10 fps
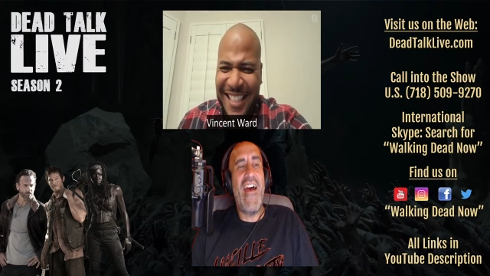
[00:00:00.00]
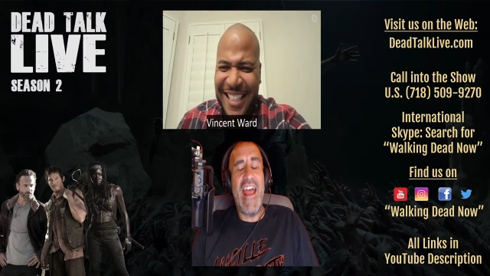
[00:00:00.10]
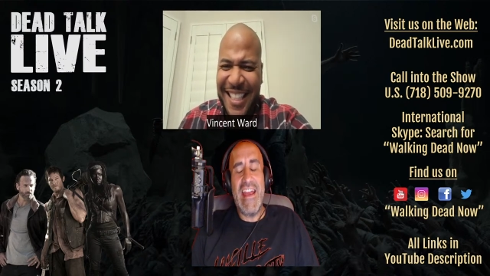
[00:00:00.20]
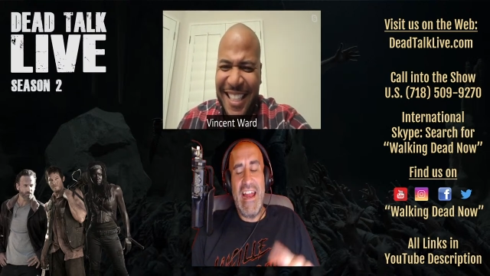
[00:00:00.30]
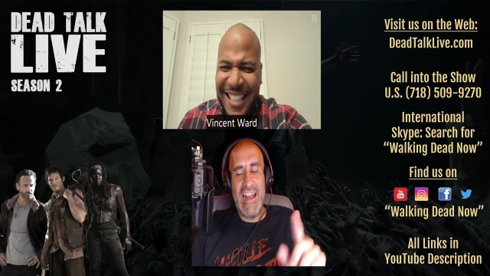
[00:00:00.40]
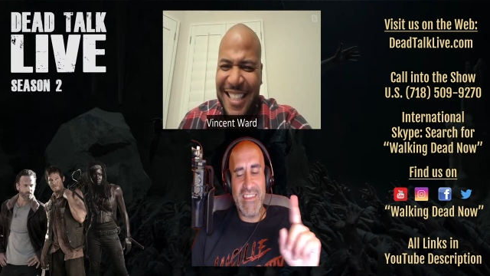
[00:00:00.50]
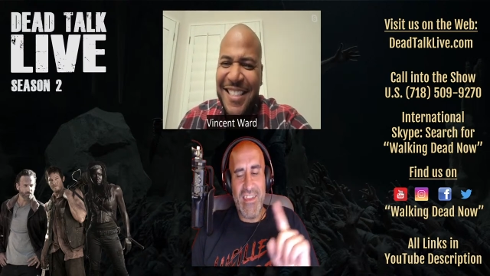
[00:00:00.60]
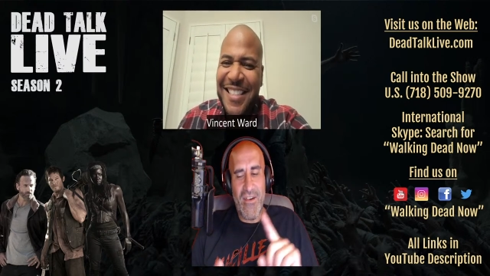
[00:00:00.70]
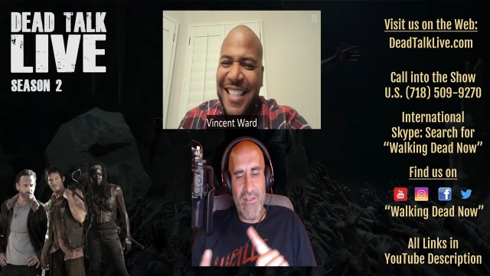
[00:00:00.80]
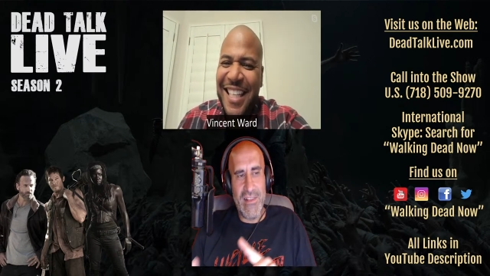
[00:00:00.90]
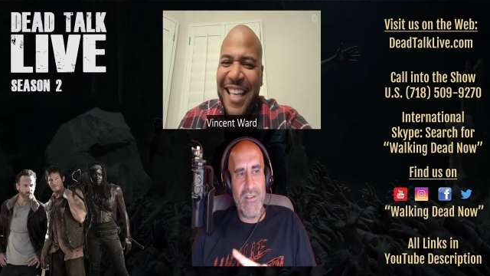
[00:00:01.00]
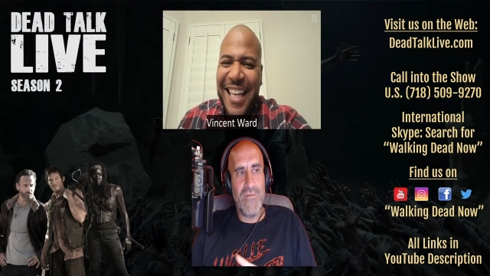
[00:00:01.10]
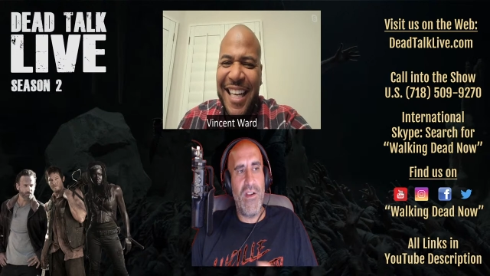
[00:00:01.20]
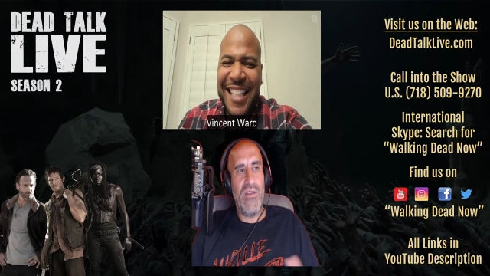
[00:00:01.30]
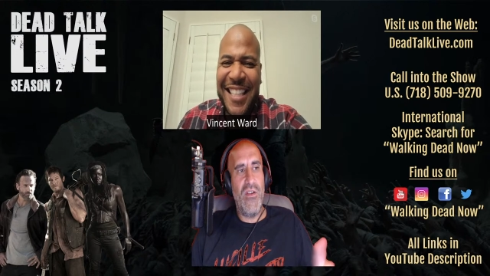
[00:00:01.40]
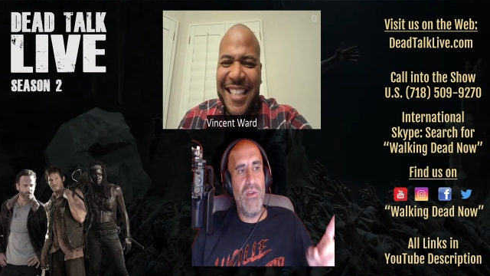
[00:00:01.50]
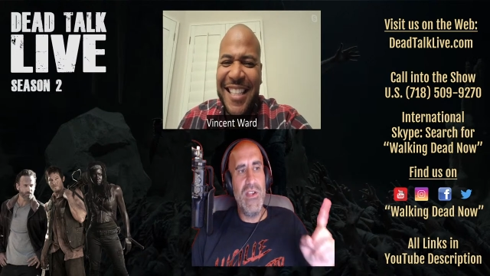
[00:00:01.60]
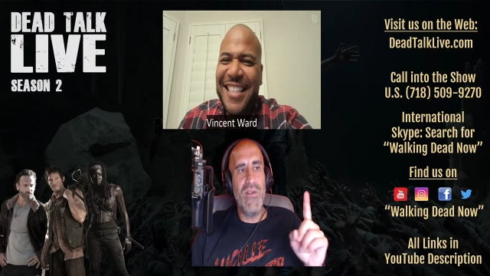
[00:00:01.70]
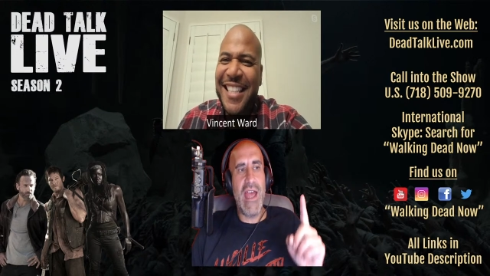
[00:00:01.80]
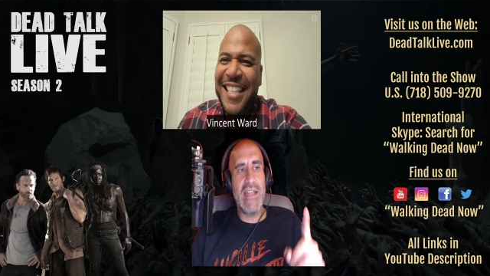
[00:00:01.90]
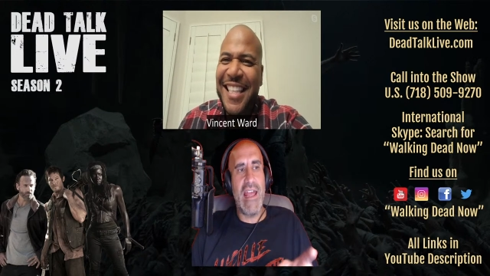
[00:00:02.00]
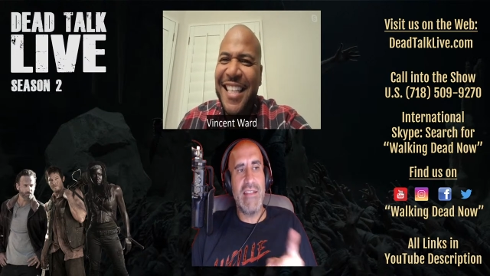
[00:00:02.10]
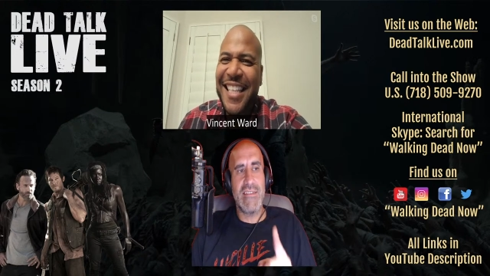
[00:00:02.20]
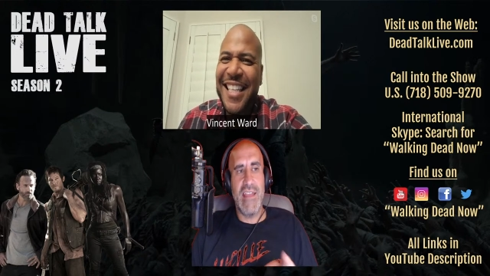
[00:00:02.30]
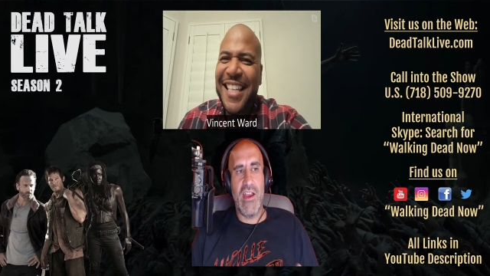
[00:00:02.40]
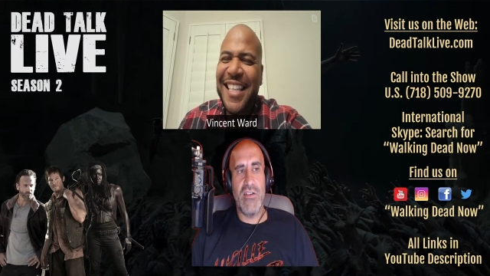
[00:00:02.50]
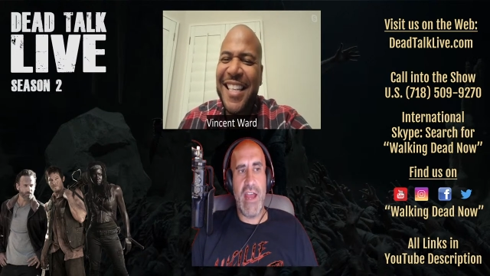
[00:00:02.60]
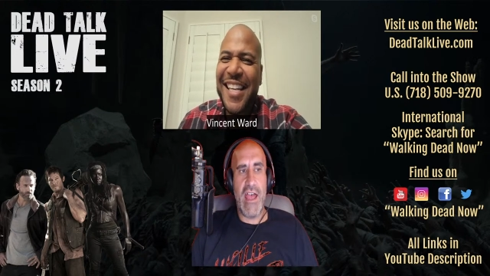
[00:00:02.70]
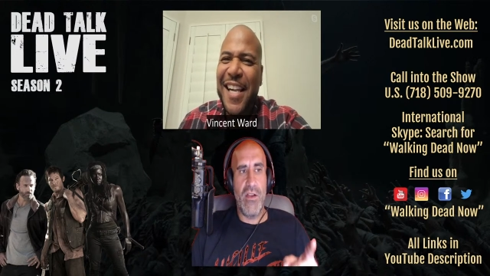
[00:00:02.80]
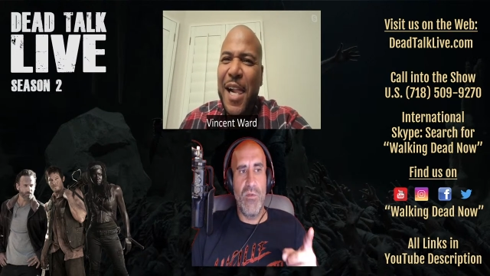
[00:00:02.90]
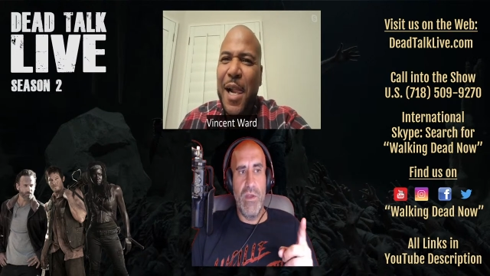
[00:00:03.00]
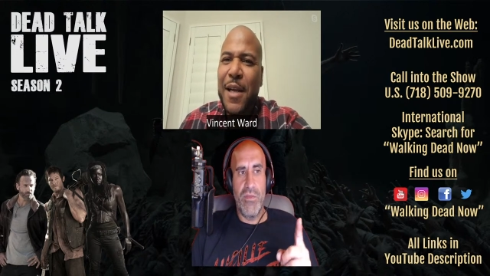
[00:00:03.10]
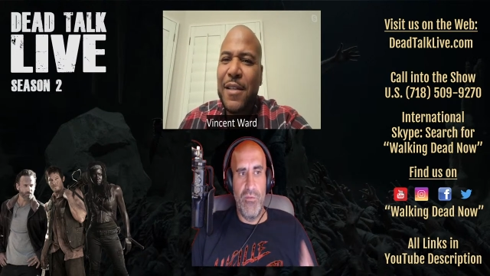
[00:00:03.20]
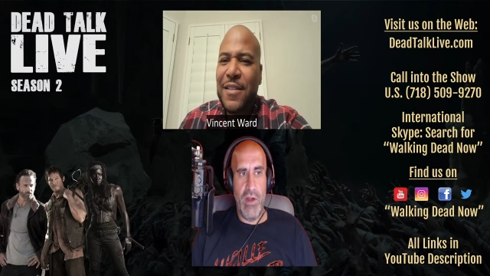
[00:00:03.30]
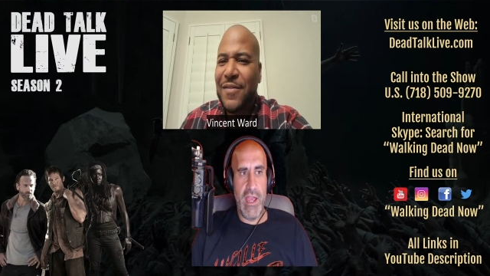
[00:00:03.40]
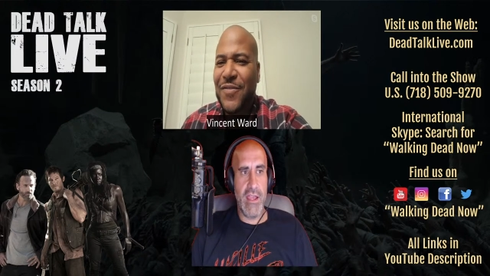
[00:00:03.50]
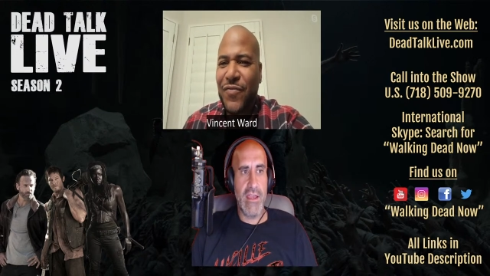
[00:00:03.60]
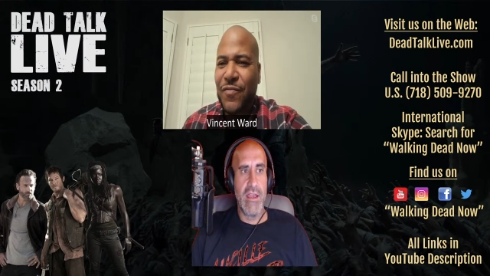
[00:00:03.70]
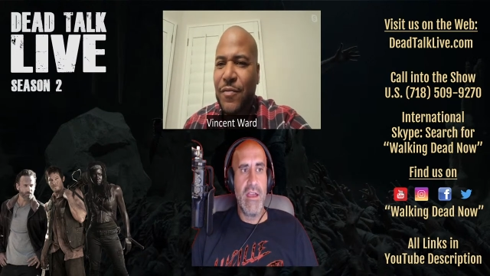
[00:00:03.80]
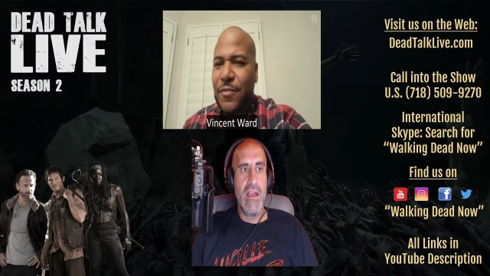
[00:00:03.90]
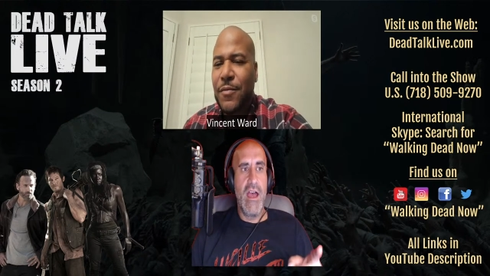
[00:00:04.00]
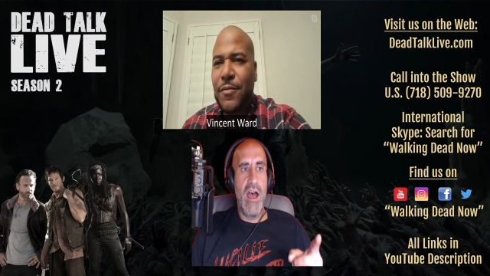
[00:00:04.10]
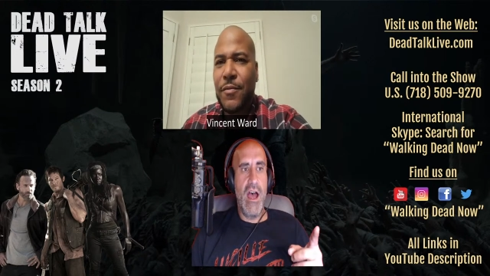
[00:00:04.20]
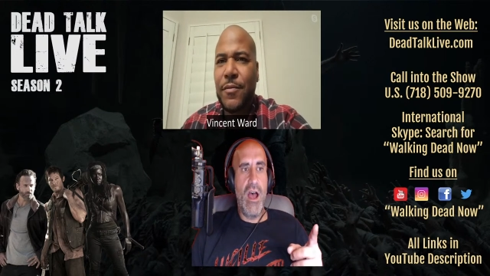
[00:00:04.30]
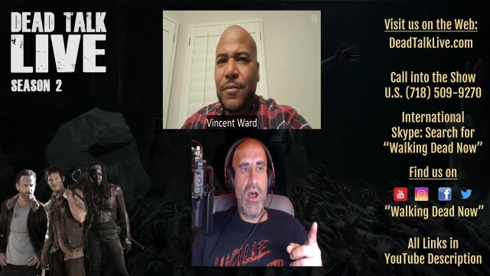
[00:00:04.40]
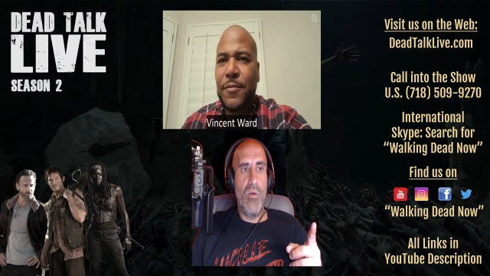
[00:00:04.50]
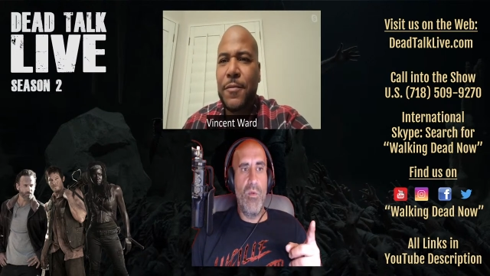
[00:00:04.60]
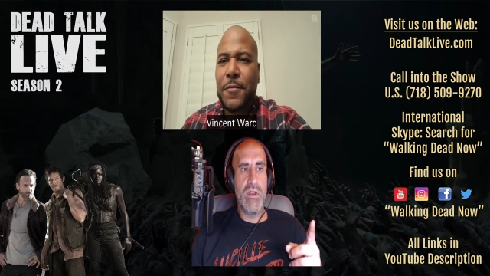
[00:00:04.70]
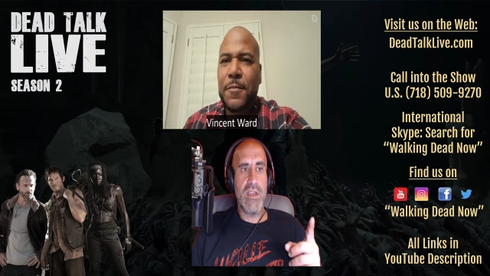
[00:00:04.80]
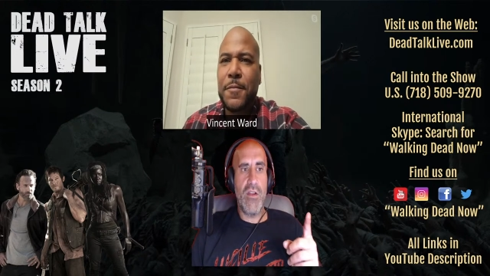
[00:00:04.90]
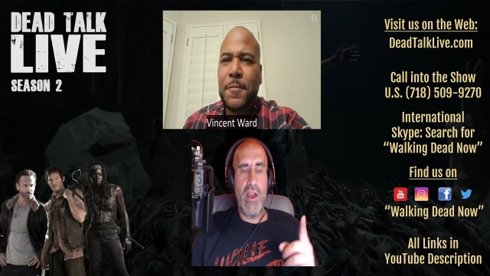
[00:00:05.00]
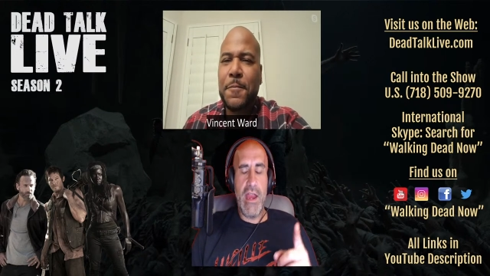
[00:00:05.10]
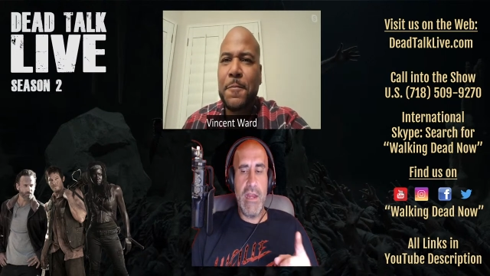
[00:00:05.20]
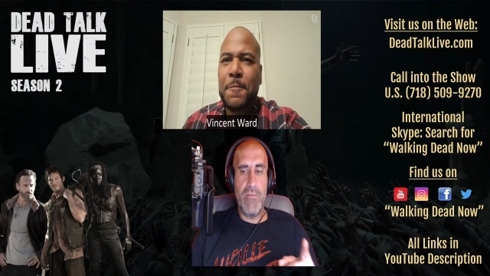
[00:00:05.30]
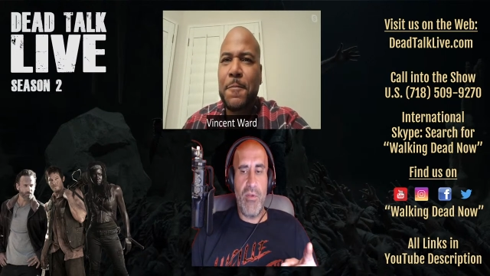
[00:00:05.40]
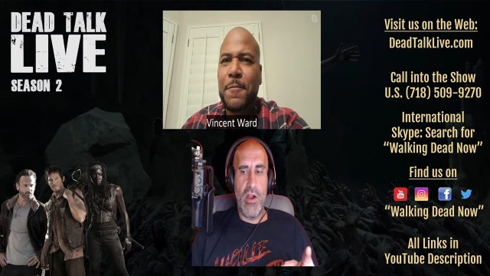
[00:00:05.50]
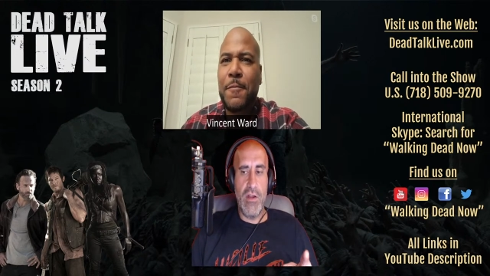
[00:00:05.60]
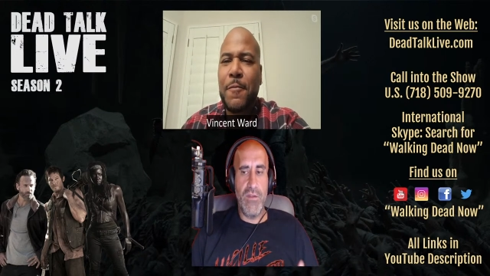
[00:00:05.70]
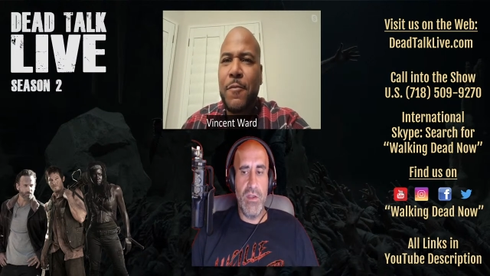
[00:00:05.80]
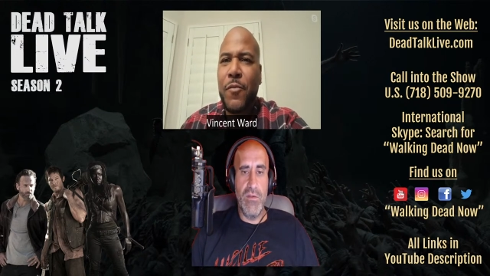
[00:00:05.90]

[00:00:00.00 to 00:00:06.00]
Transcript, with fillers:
Speaker 1: All right, now let's go a little further. When you had that stare down with Rick, uh, was there any part of